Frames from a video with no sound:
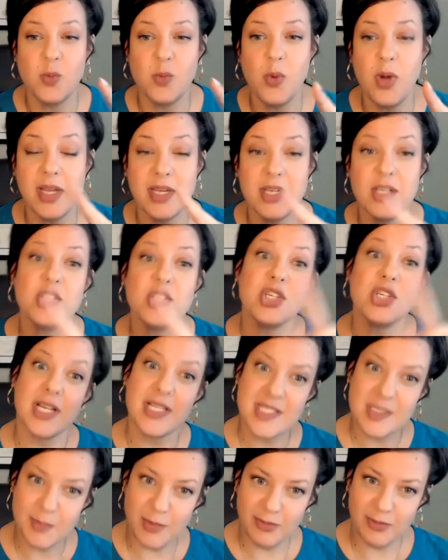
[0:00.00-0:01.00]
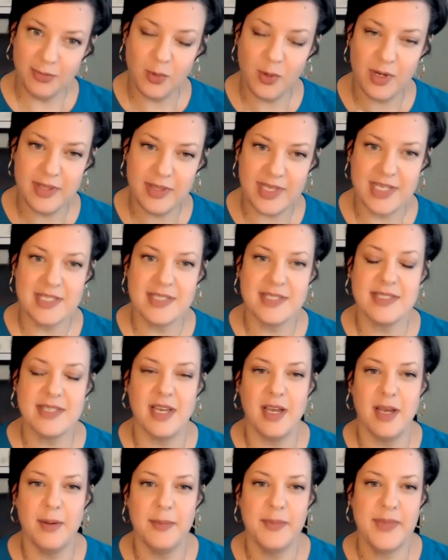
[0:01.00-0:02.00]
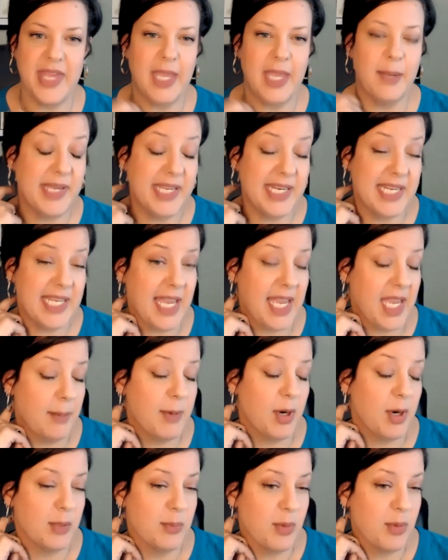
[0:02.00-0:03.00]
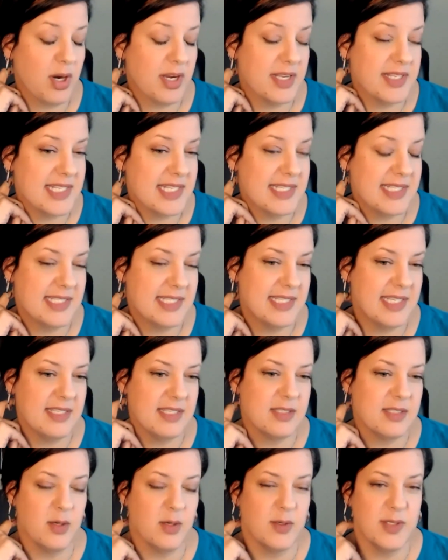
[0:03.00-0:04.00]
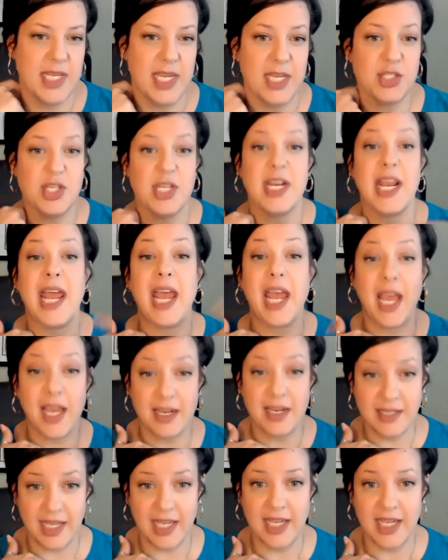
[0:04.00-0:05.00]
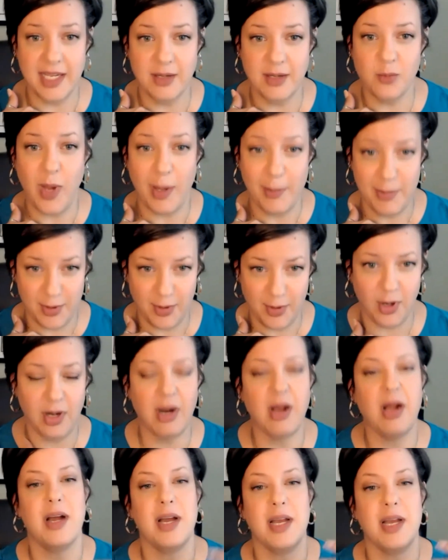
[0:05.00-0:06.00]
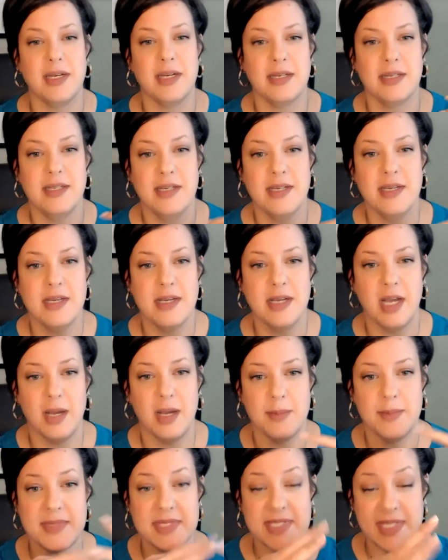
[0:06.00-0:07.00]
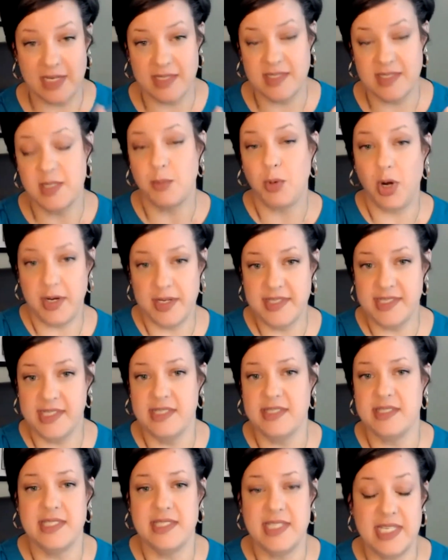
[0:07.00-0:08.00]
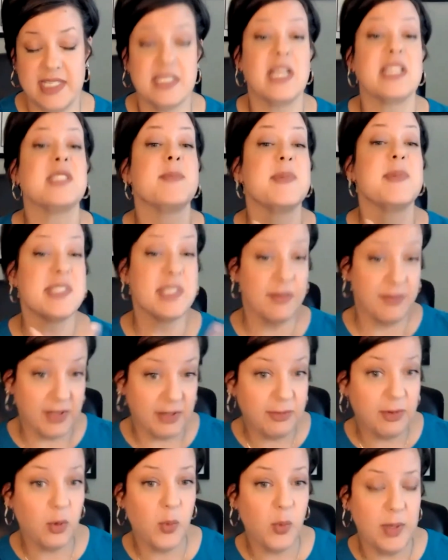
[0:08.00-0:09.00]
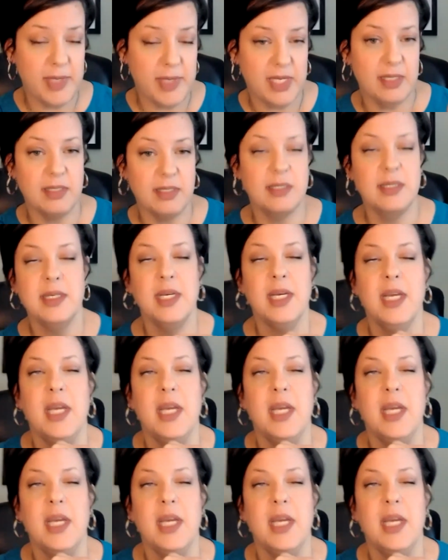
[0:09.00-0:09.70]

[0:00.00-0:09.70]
One, just before this, the APDA, American Parkinson's Disease Association, had a webinar on sex and Parkinson's disease, not specific for women,